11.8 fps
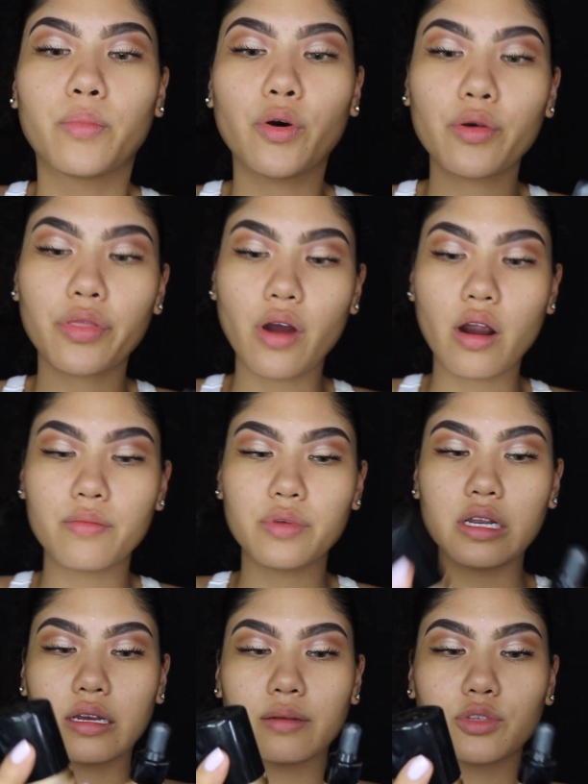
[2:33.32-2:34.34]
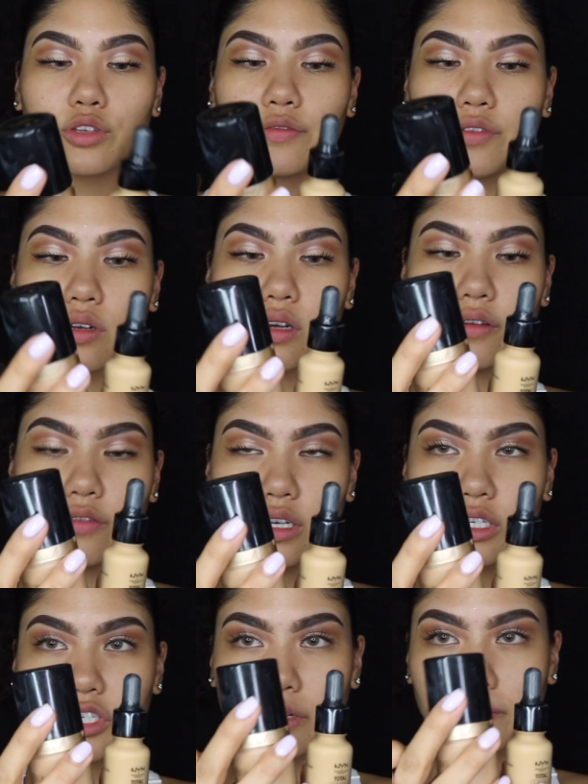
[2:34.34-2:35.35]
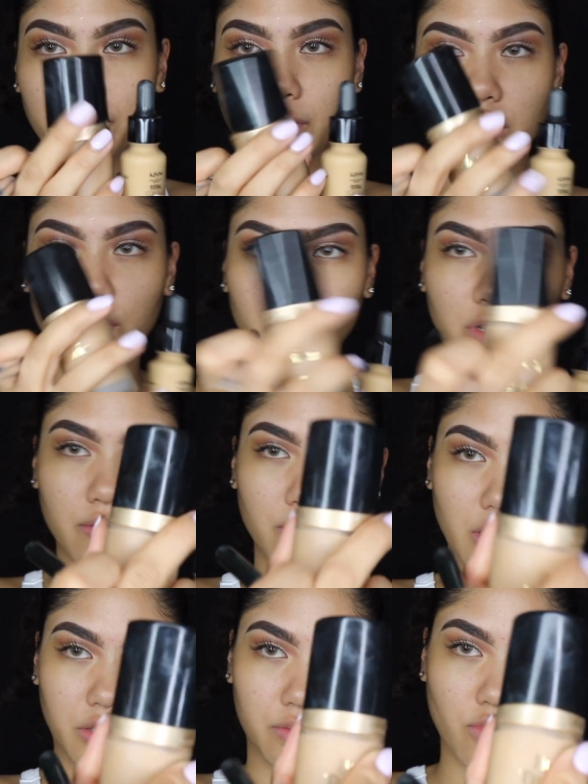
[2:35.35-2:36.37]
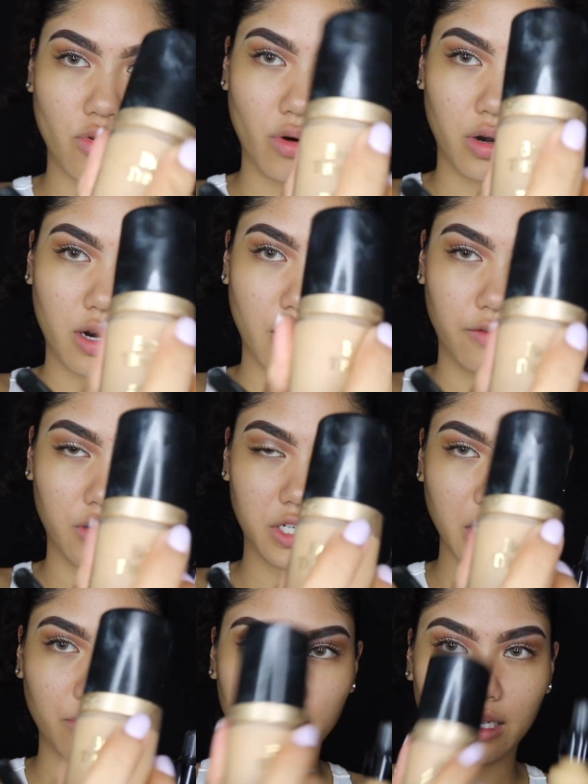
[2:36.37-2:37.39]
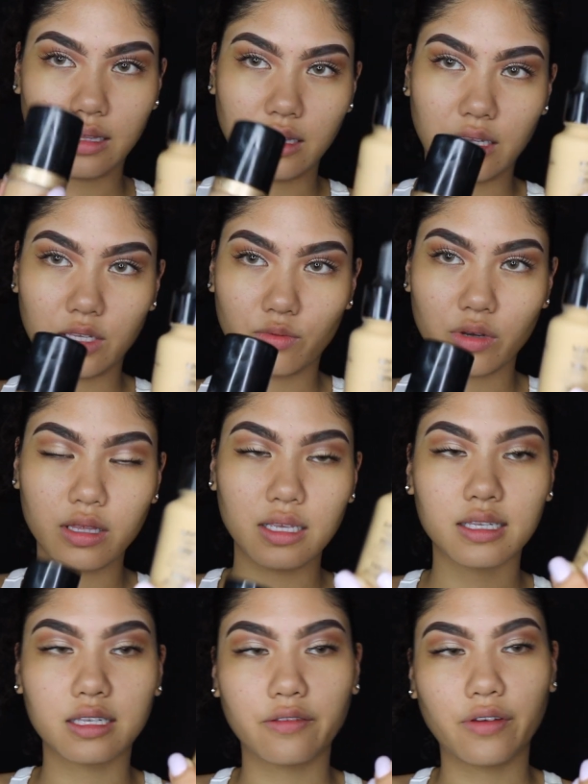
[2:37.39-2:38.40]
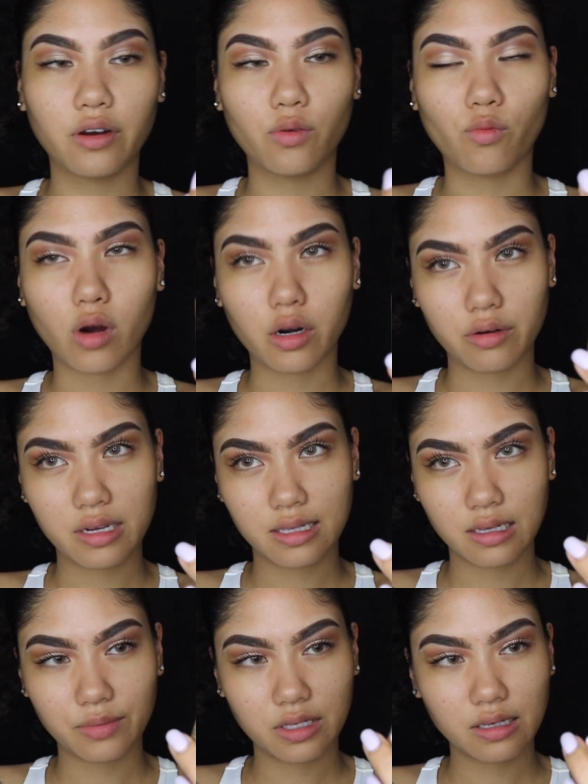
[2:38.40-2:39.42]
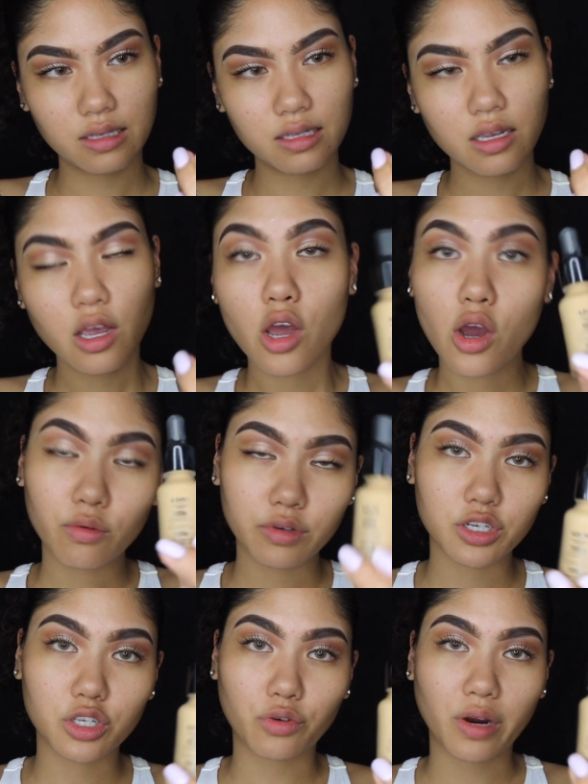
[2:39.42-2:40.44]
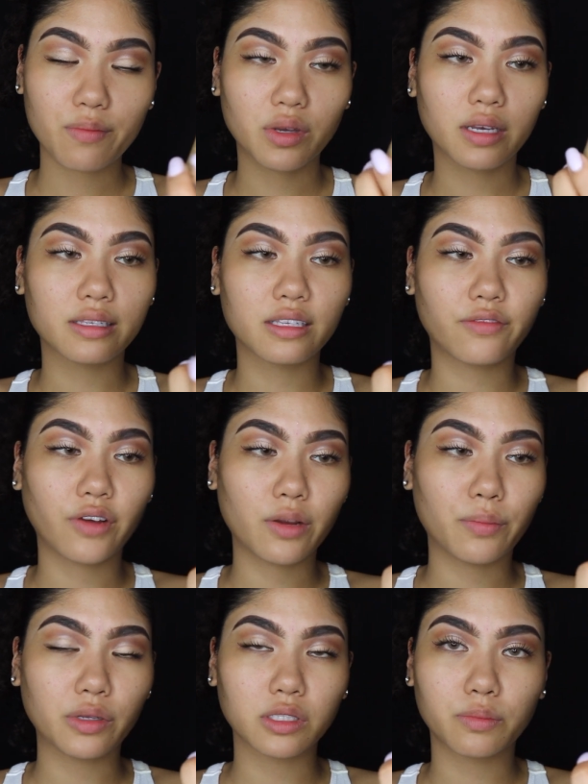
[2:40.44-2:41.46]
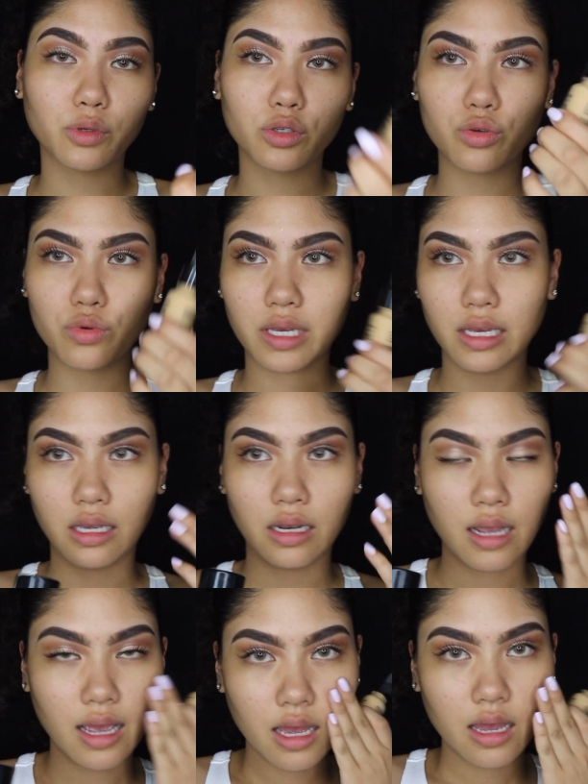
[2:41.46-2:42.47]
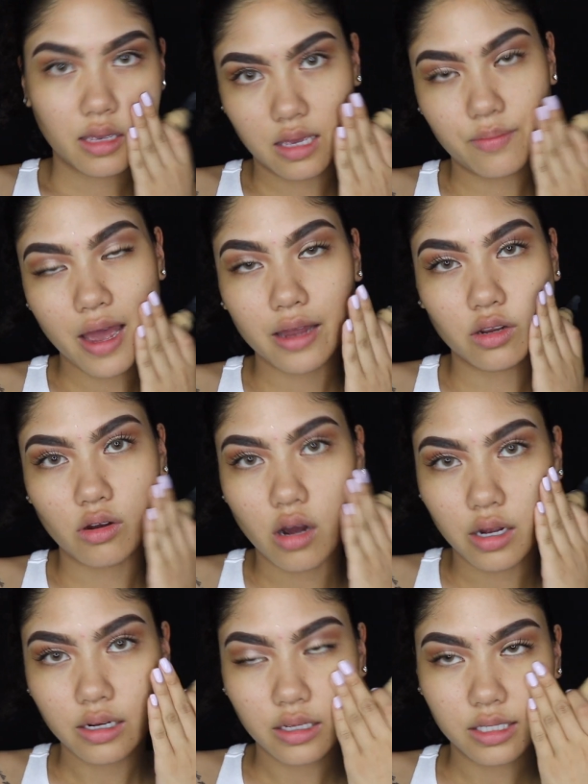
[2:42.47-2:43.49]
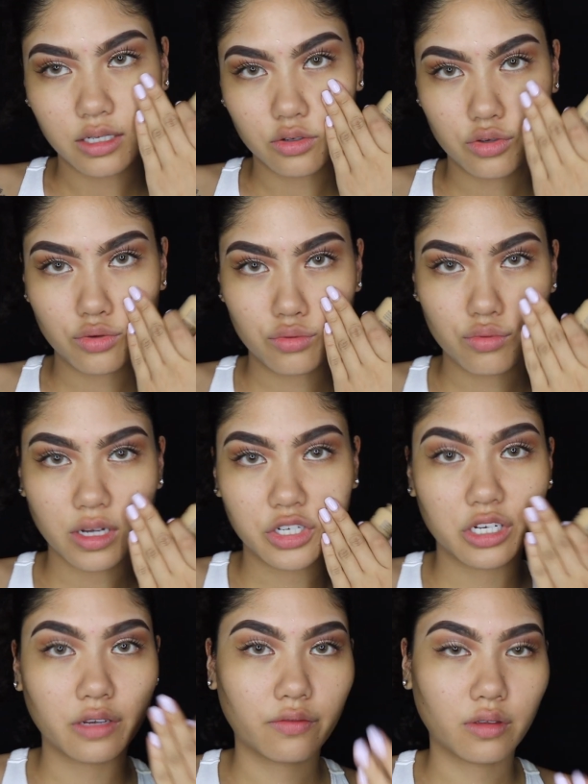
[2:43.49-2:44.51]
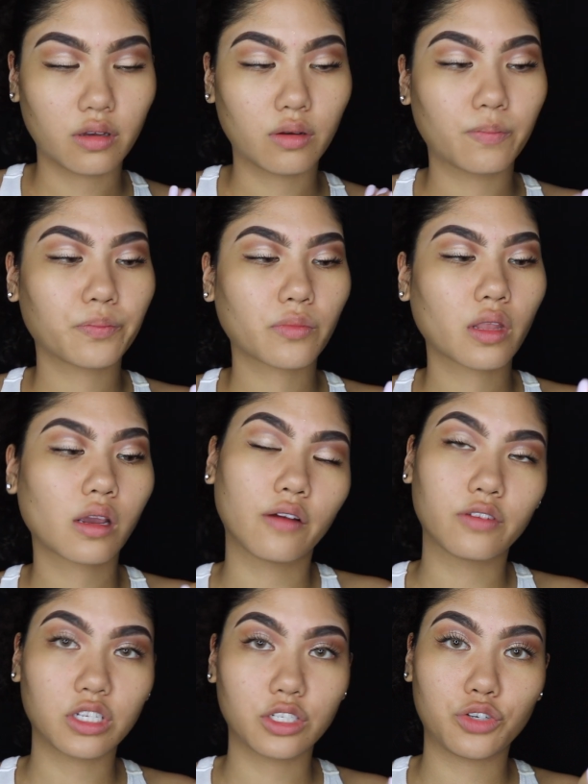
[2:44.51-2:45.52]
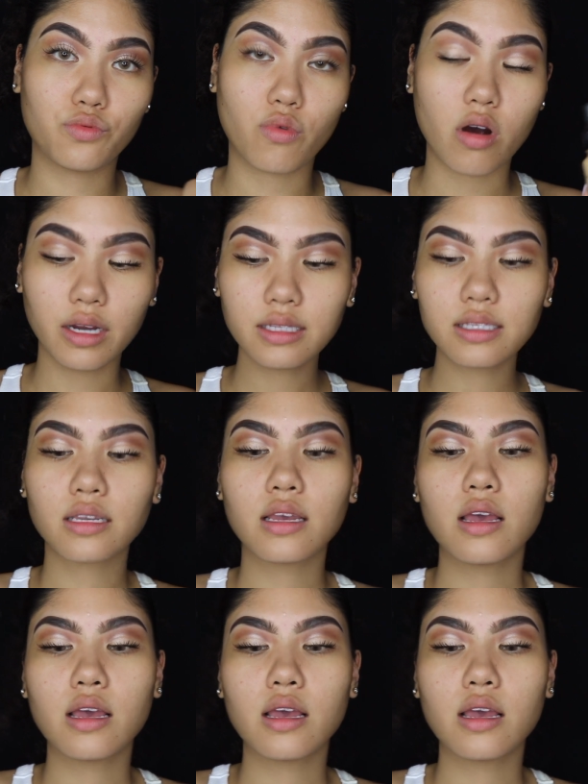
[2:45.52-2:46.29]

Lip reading: Both are medium to full coverage. This one is more coverage, I would say, than this one. This is a very watery substance, which is great because it's very buildable. You can keep adding on until you achieve the coverage that you want.